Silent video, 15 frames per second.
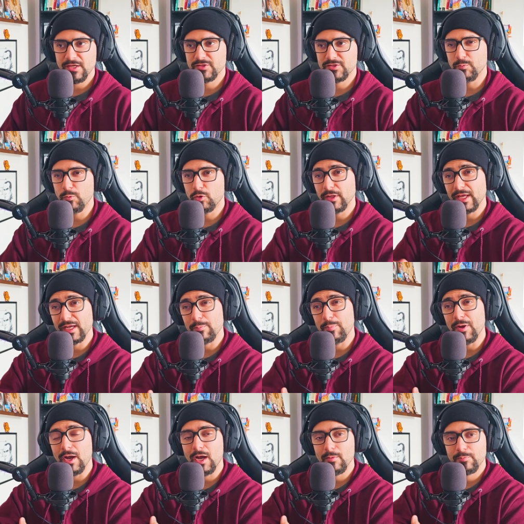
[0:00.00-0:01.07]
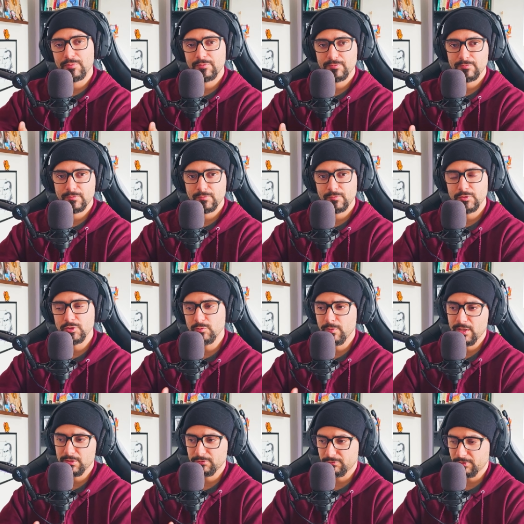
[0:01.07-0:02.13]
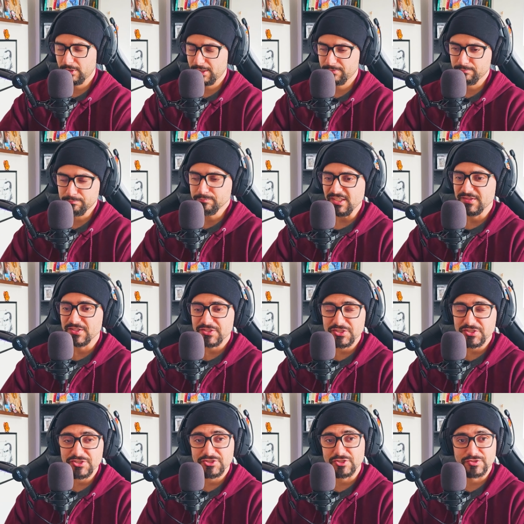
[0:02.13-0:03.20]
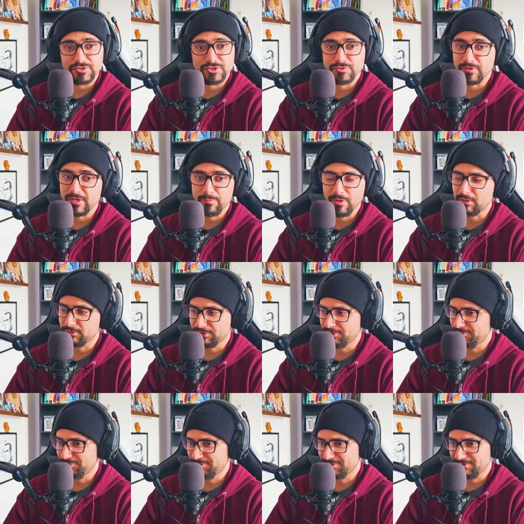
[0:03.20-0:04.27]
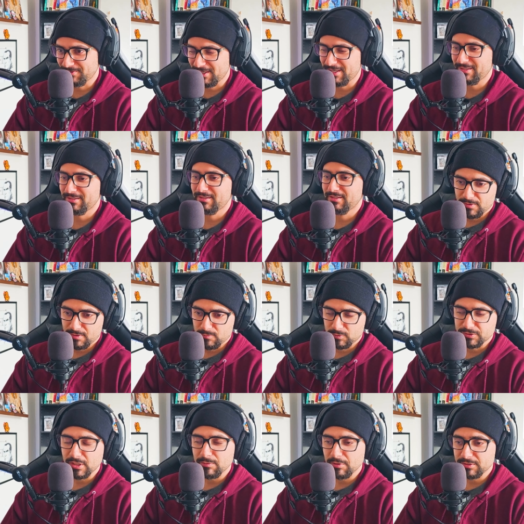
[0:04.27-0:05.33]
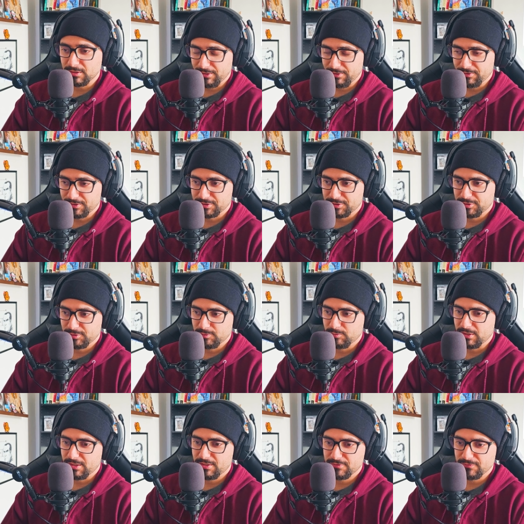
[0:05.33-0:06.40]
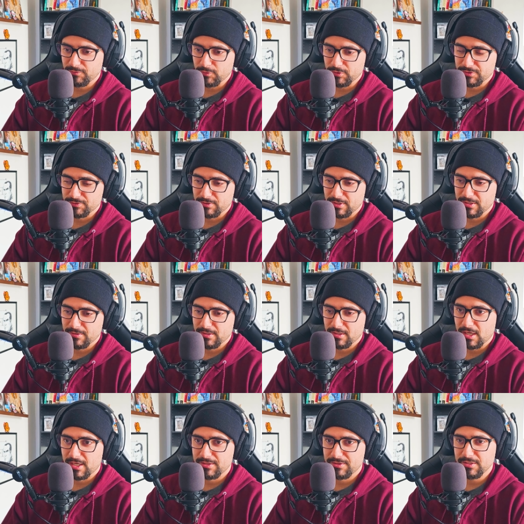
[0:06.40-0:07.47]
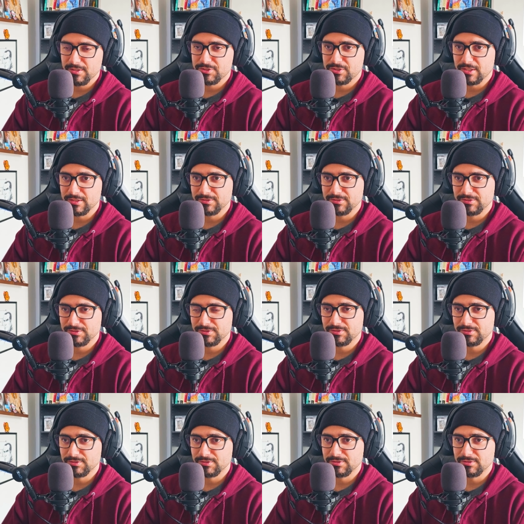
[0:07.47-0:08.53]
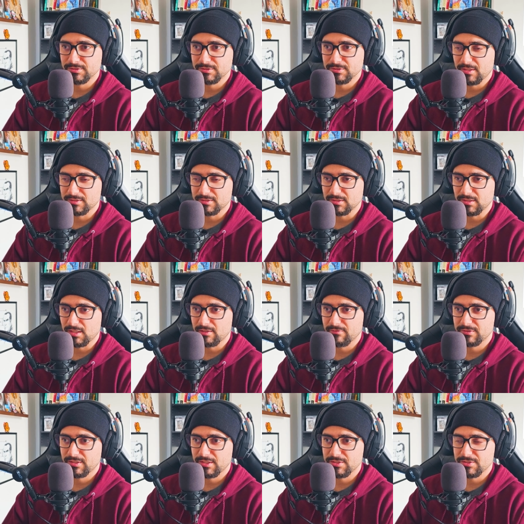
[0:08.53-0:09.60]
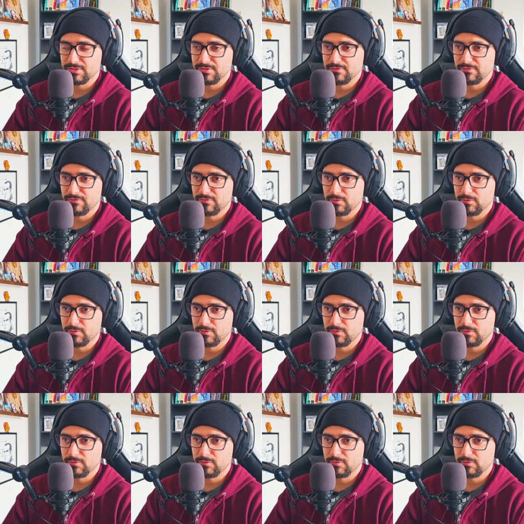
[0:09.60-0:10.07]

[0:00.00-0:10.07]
It's more like pop nu metal, right? This is just a straight metal tune, right? we'll talk about the lyrics, but his voice, right? I think Chester gets a lot of attention